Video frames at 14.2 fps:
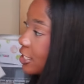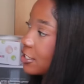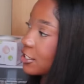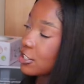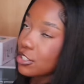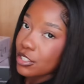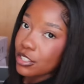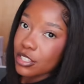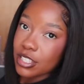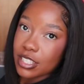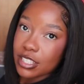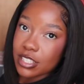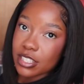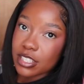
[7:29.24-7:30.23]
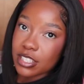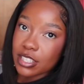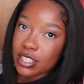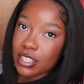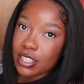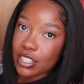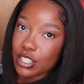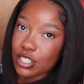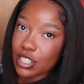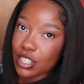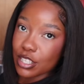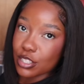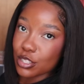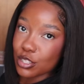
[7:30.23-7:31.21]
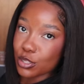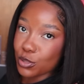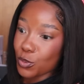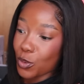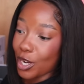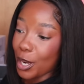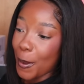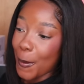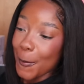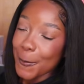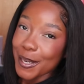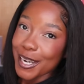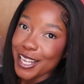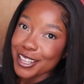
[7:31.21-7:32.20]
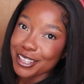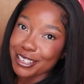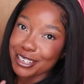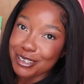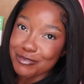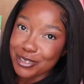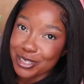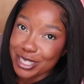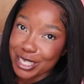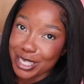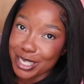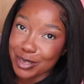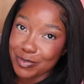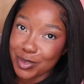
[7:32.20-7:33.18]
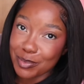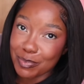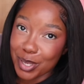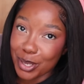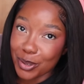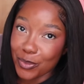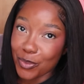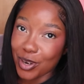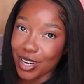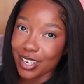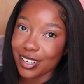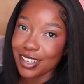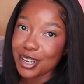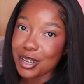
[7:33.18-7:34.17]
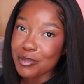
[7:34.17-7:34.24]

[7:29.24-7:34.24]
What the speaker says: is this one, and I think I'm gonna keep the pink one.